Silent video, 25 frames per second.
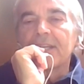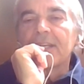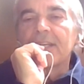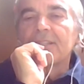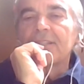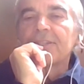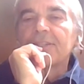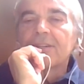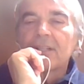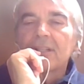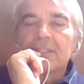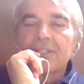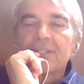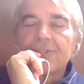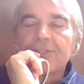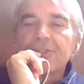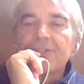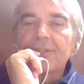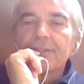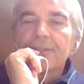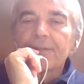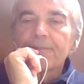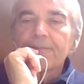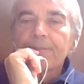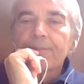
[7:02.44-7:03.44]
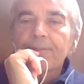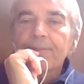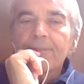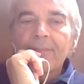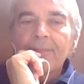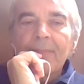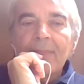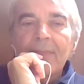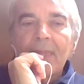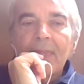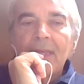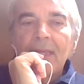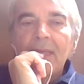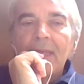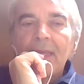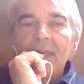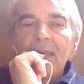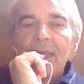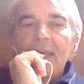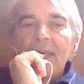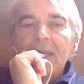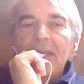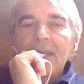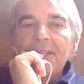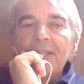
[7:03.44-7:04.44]
and religion.
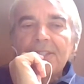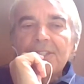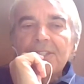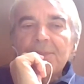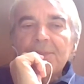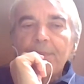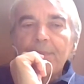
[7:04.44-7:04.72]
It is